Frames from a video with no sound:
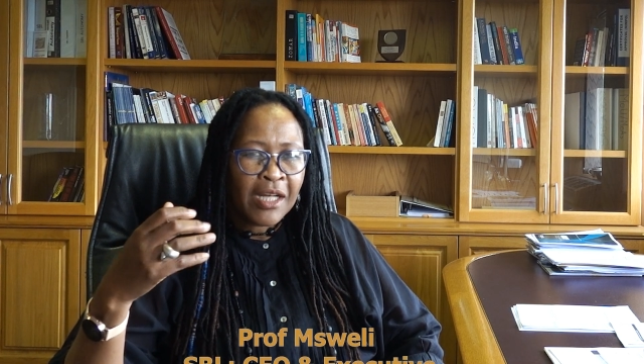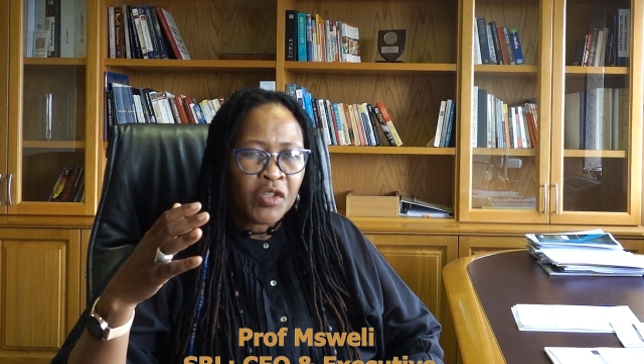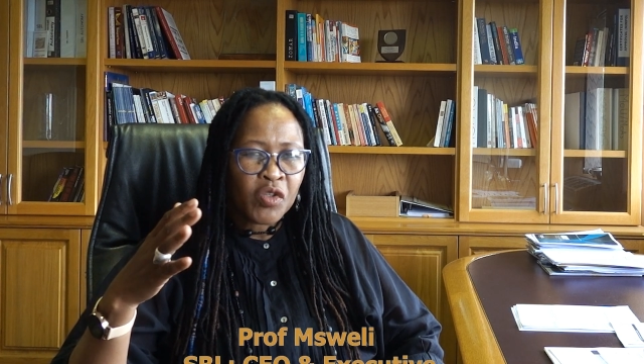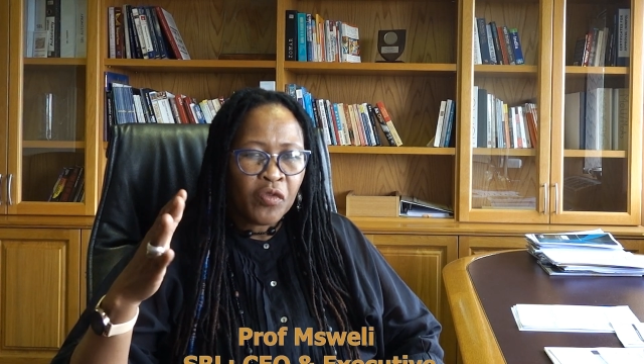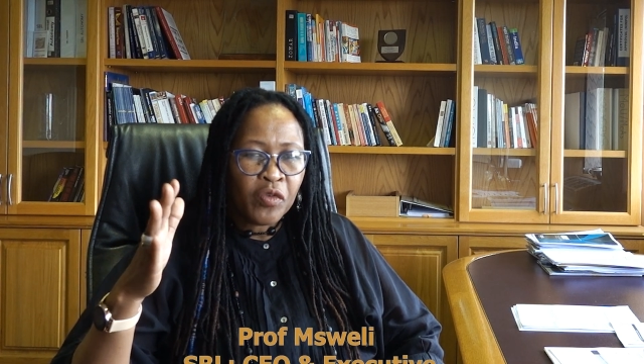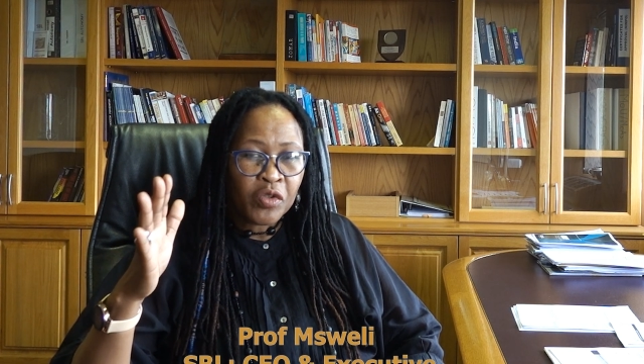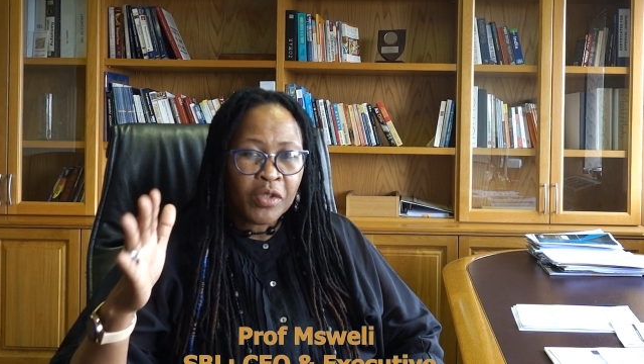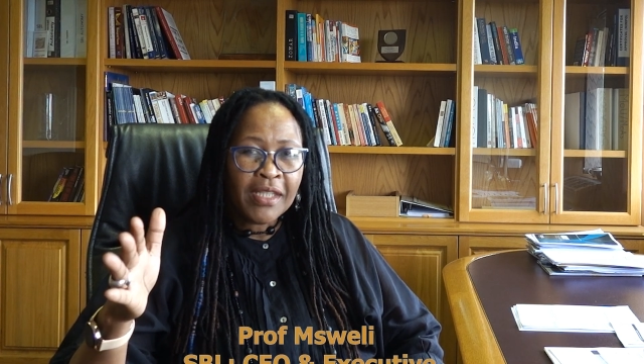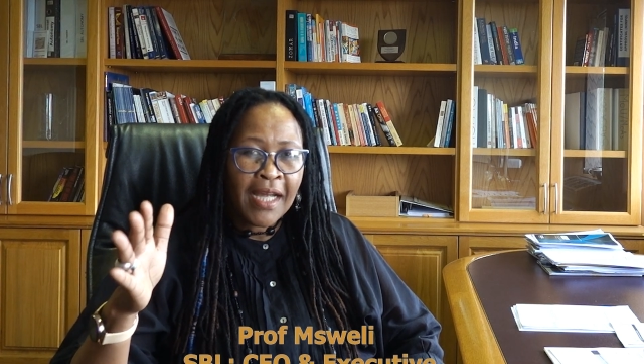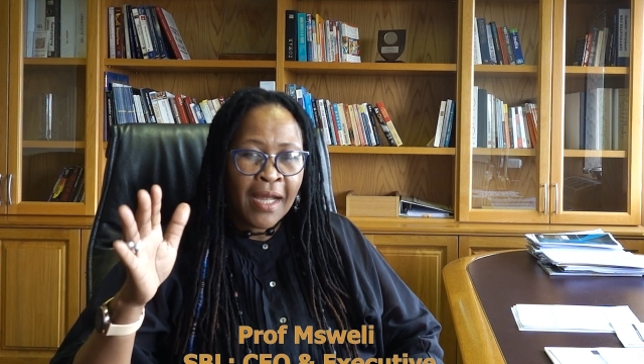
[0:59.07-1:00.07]
So for
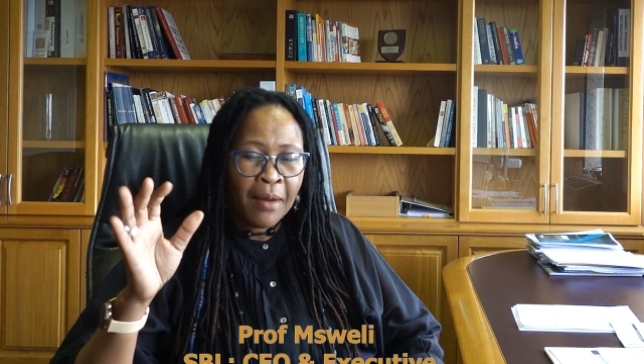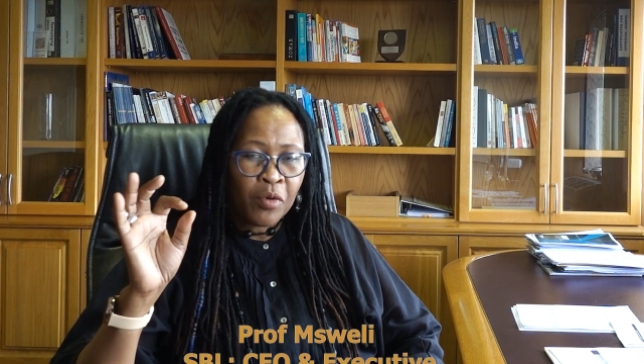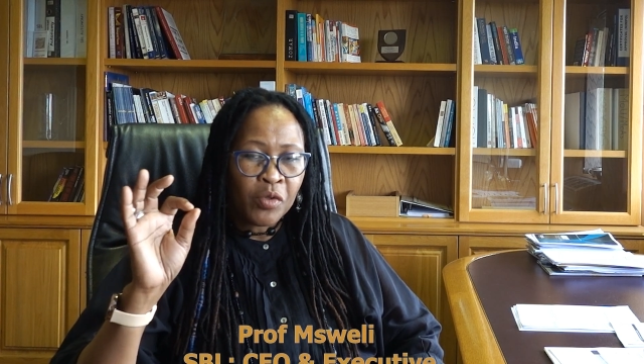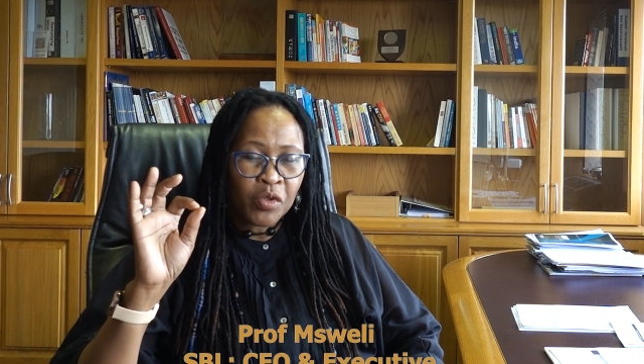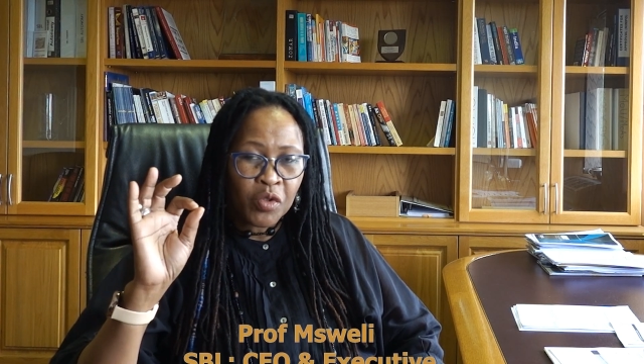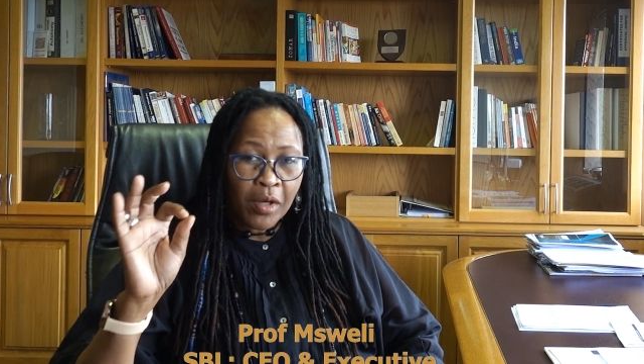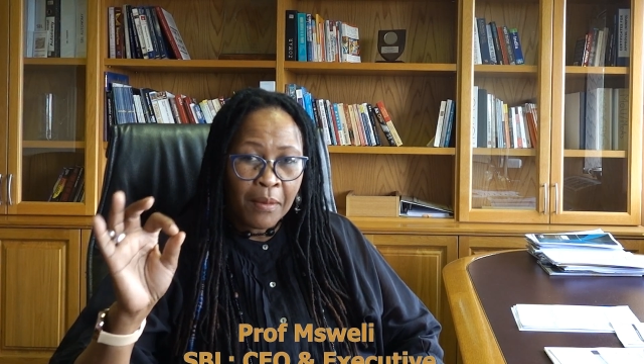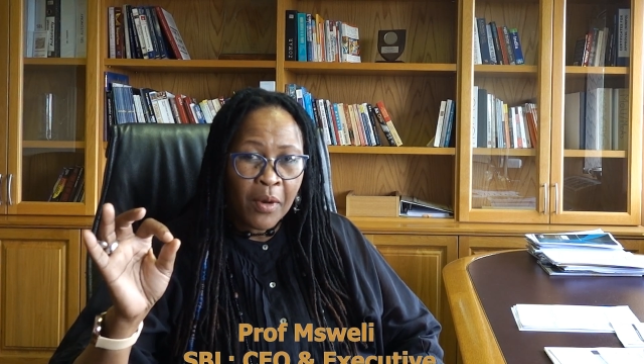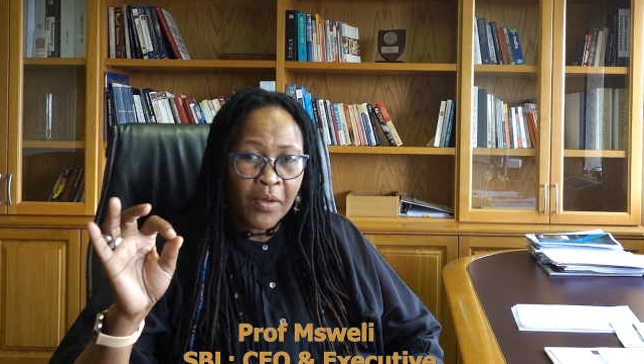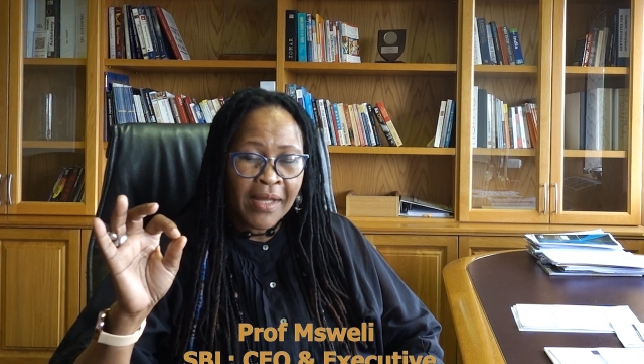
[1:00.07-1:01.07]
today, I'm going to talk
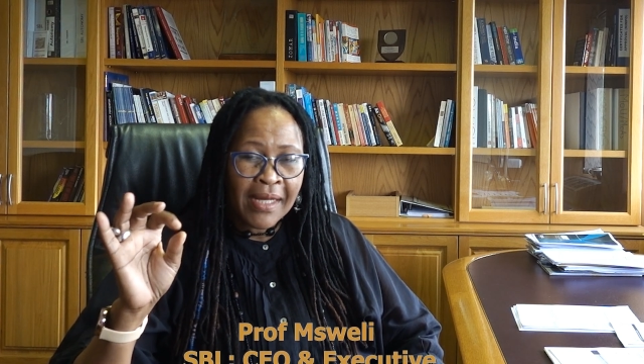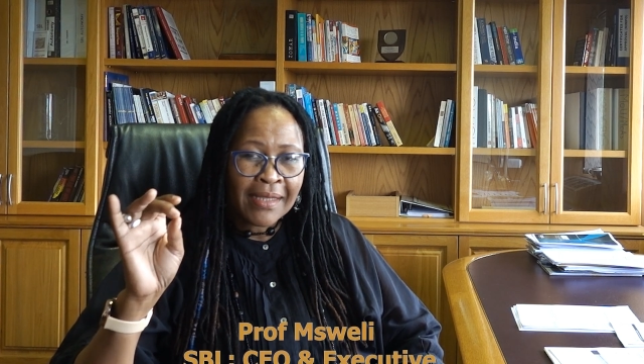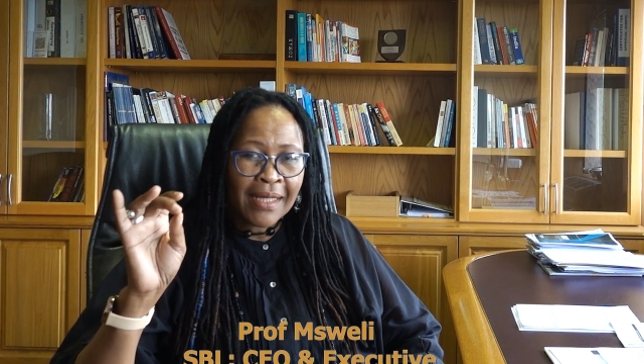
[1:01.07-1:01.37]
about that.